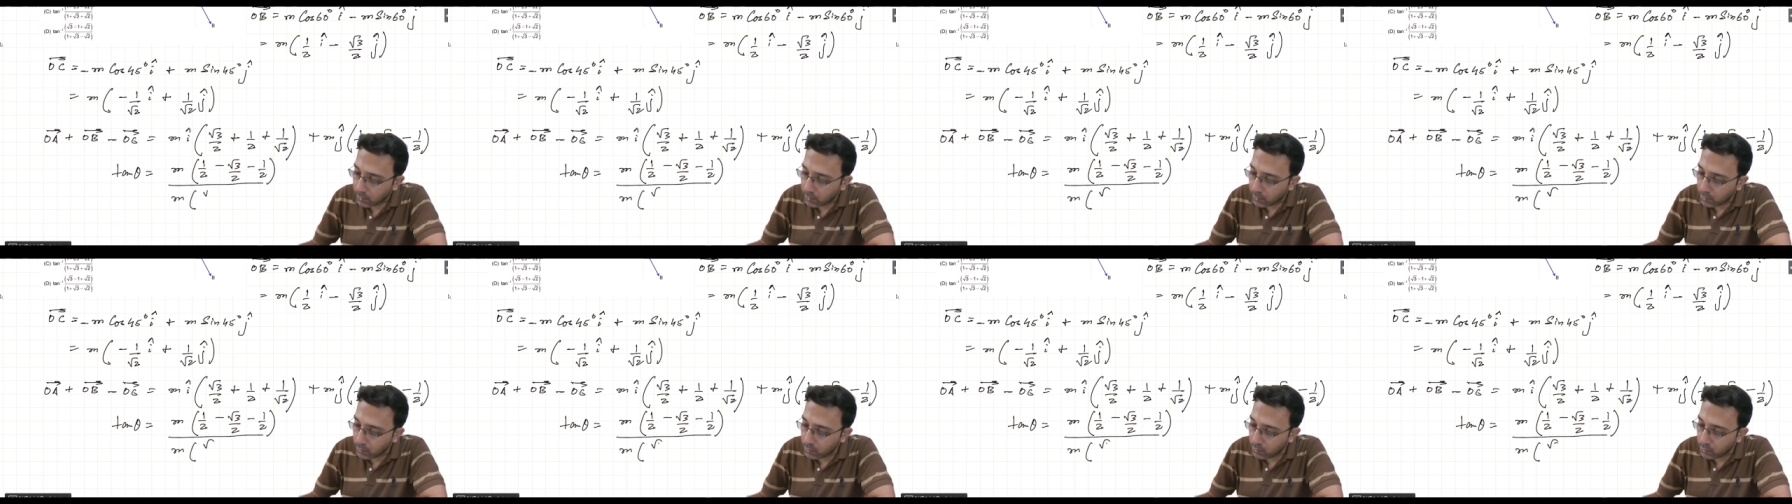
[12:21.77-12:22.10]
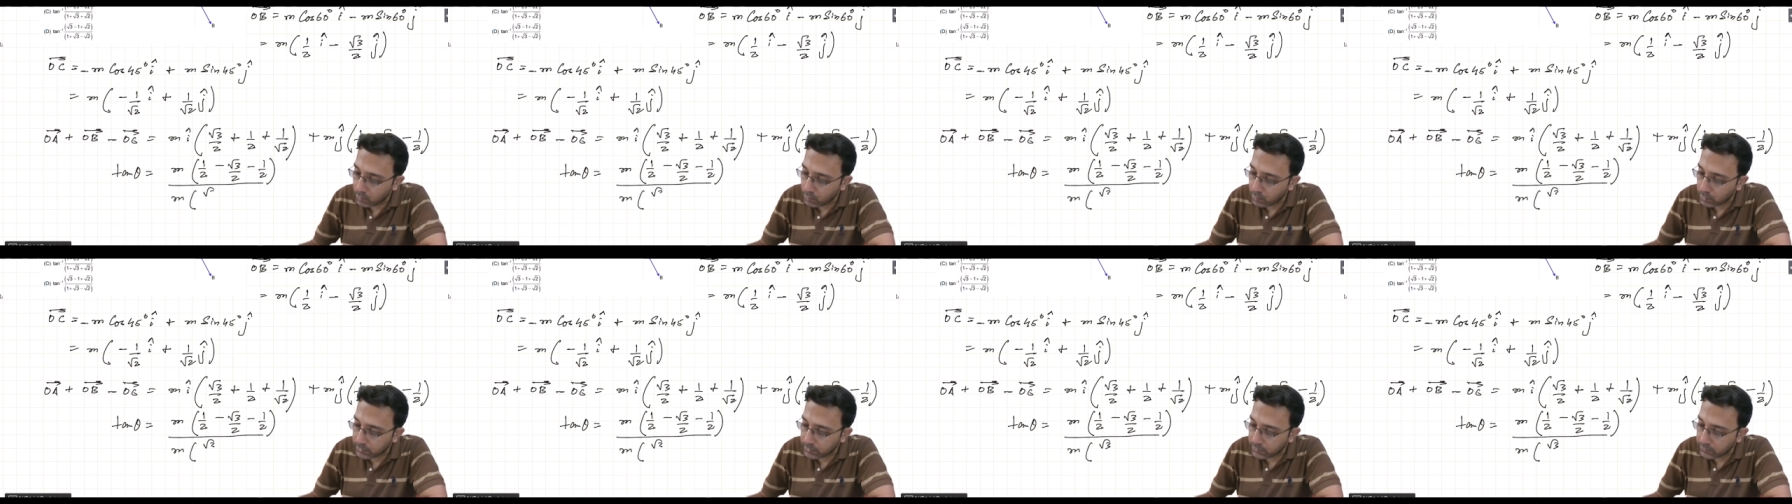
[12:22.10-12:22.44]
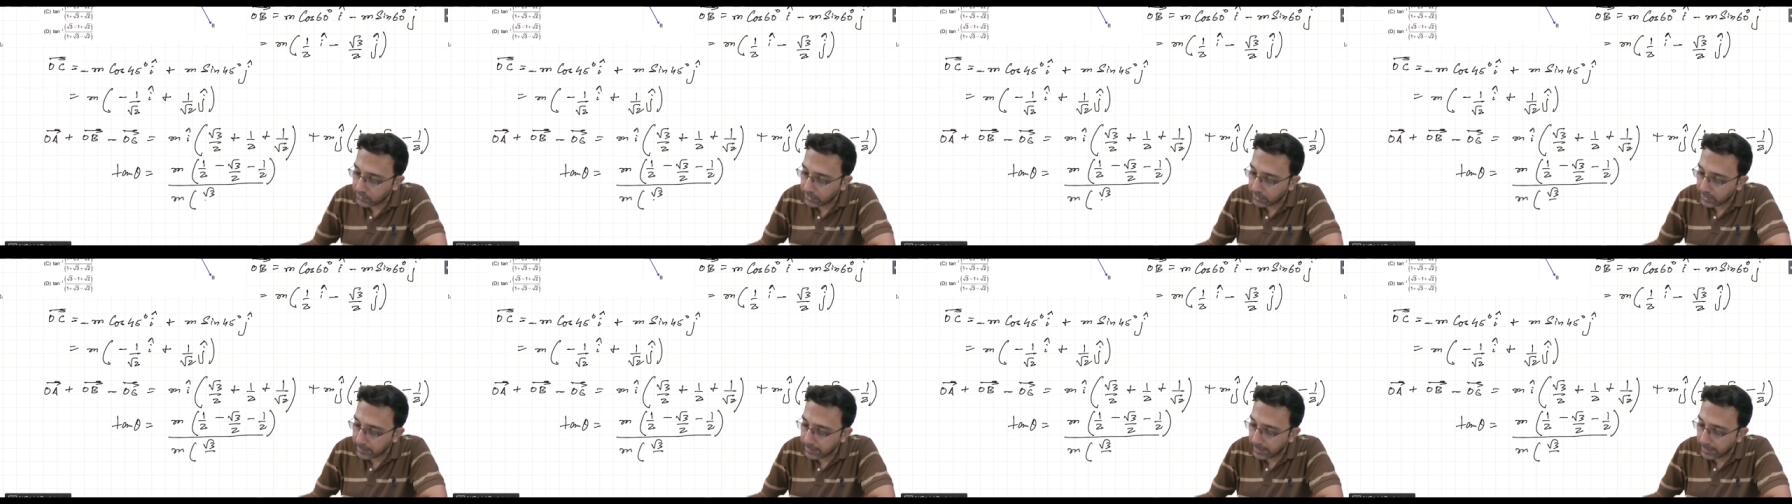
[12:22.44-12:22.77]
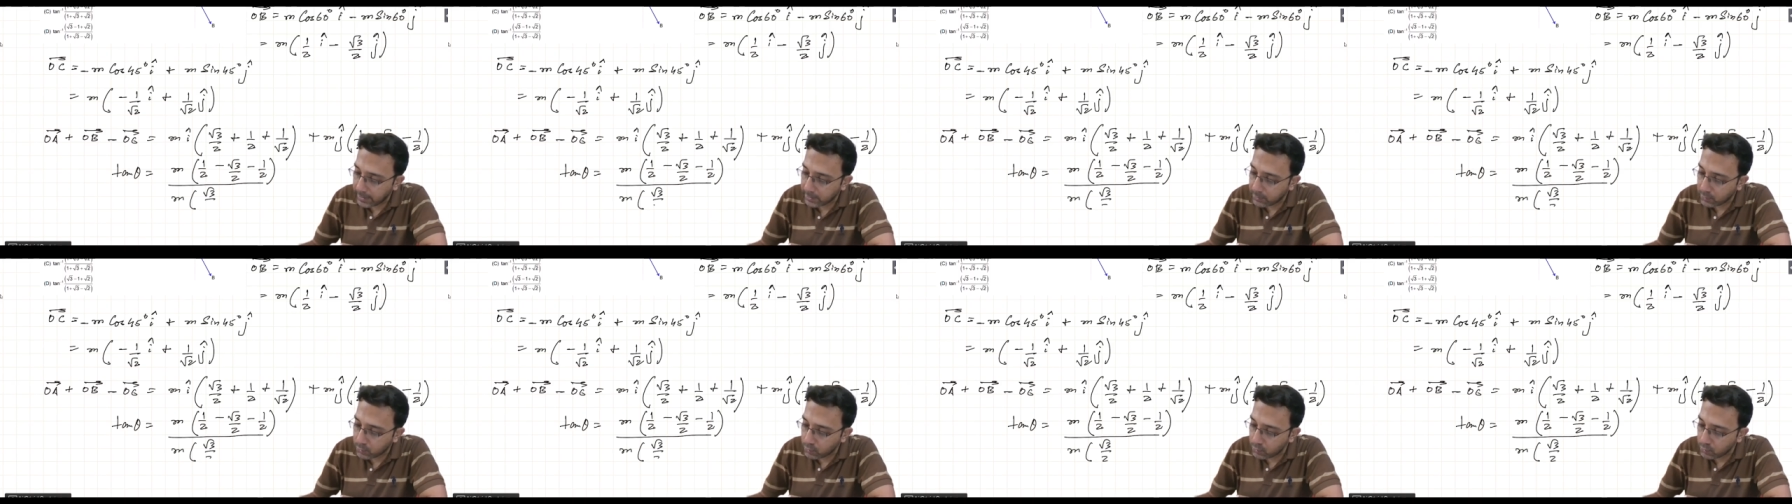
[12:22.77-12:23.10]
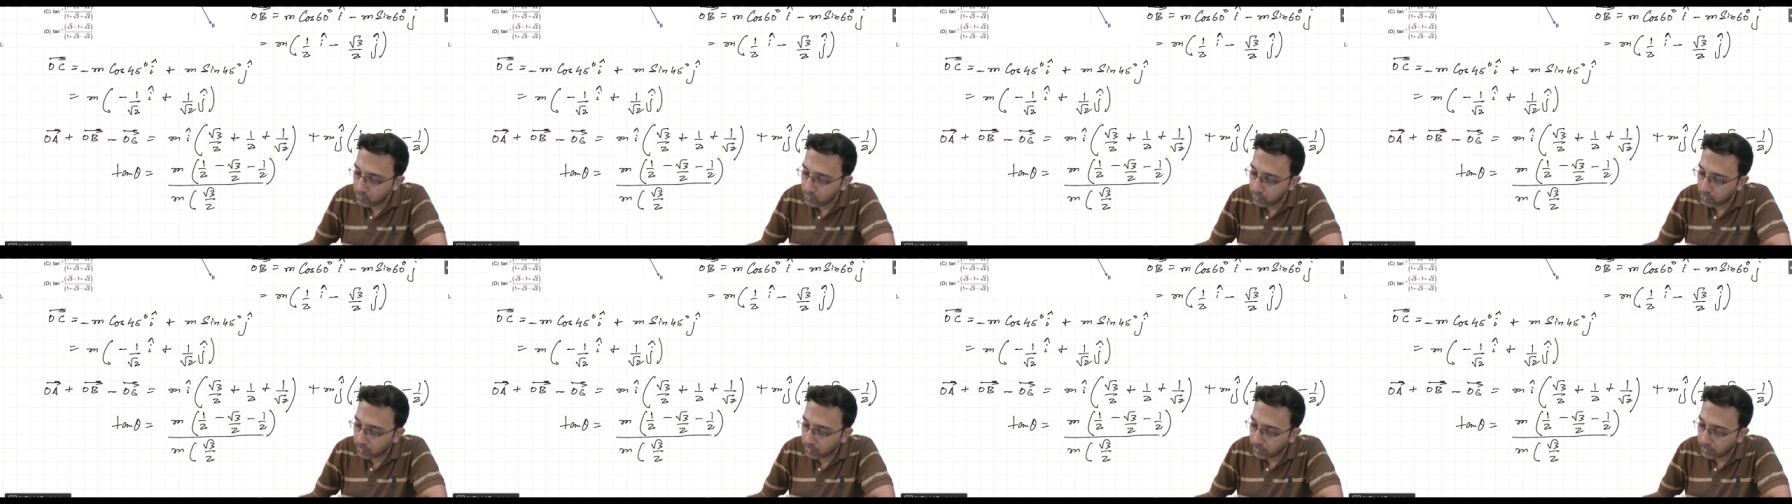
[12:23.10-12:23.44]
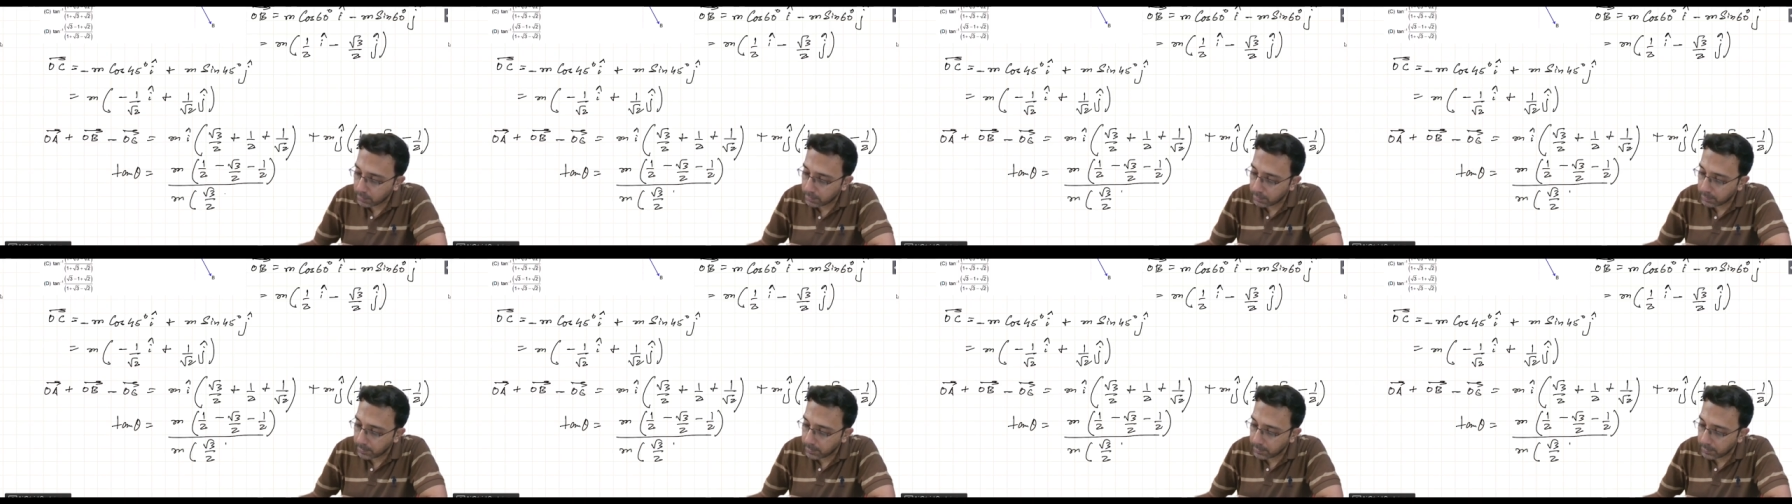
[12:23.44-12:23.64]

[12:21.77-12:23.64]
root 3 by 2